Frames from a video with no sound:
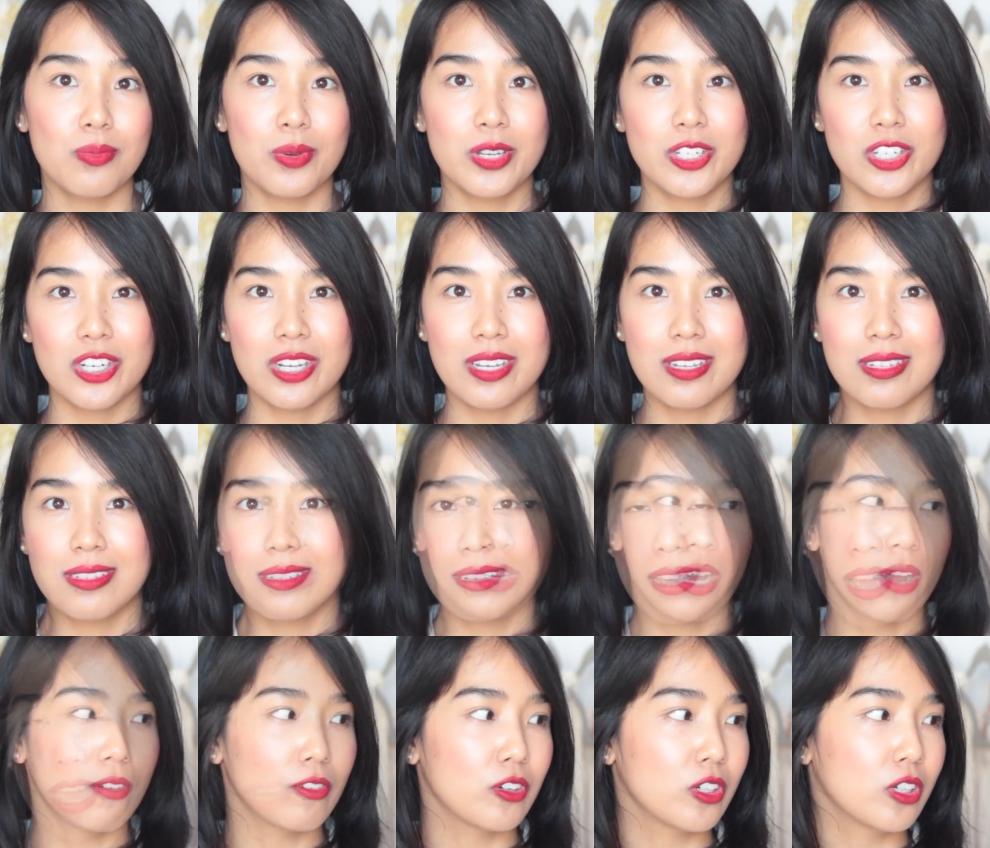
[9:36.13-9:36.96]
which is
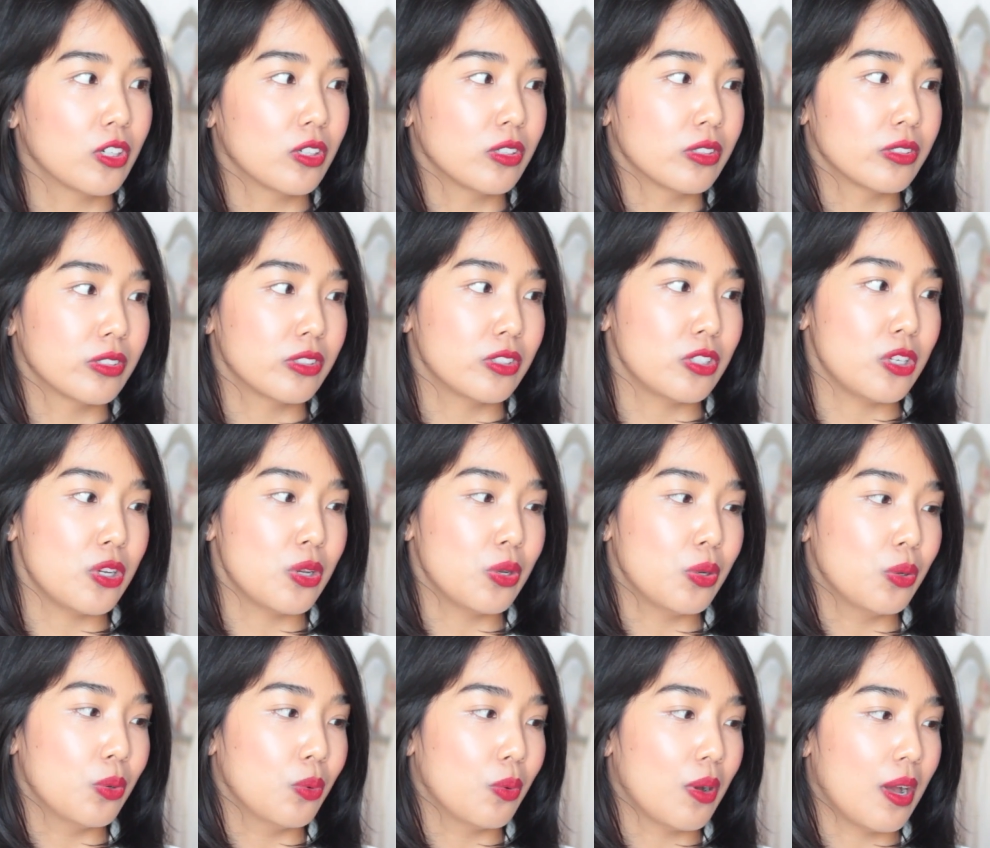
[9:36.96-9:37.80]
CoverGirl's
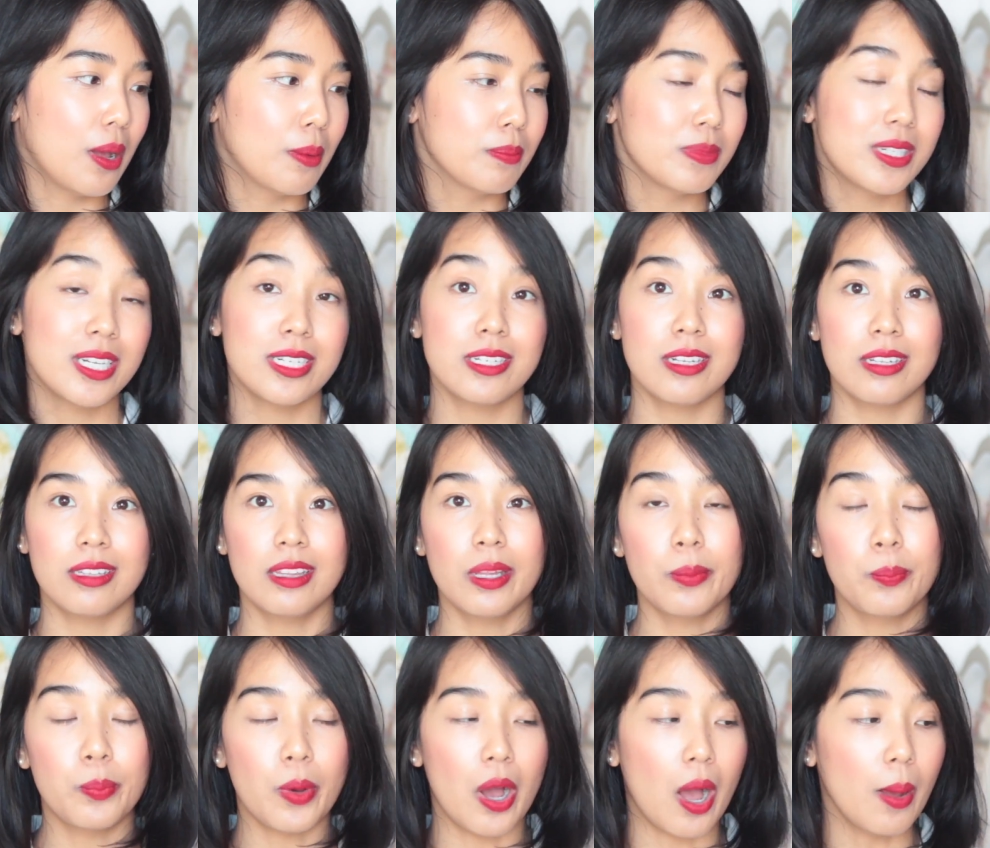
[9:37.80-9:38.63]
new um, tinted
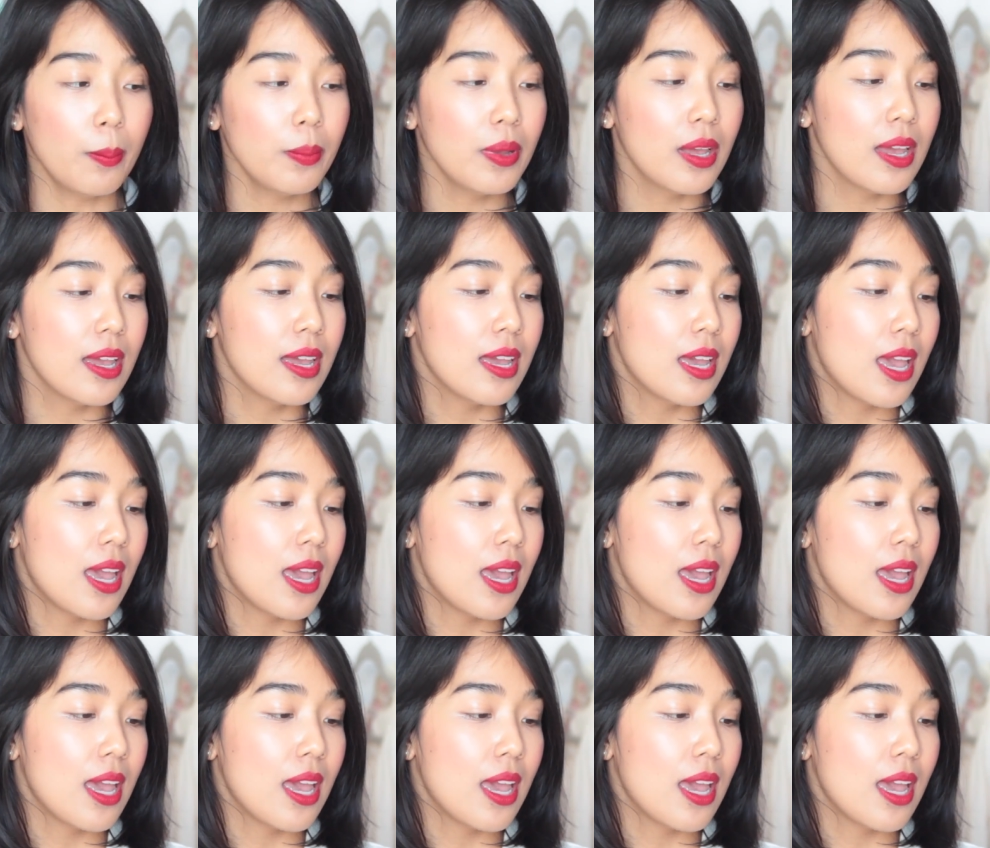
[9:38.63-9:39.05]
lip balm,